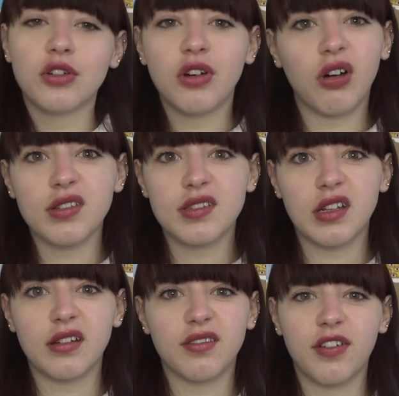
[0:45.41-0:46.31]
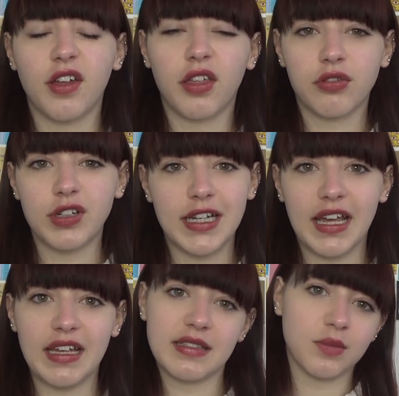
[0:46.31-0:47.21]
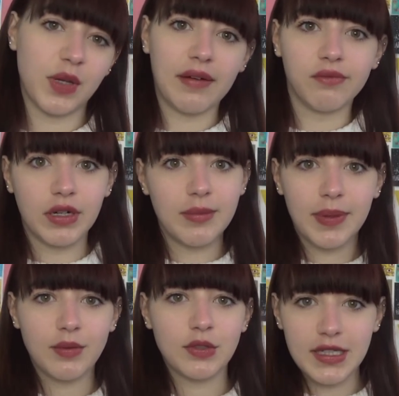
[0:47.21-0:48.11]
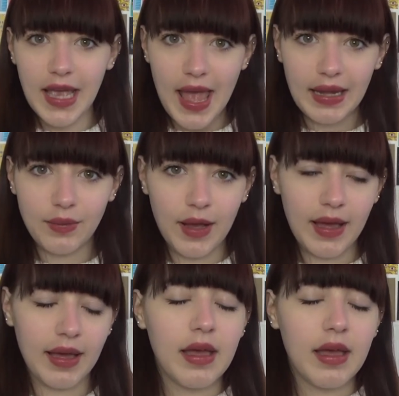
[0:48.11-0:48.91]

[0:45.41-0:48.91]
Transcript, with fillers: constant for three days and we haven't really been able to get anywhere.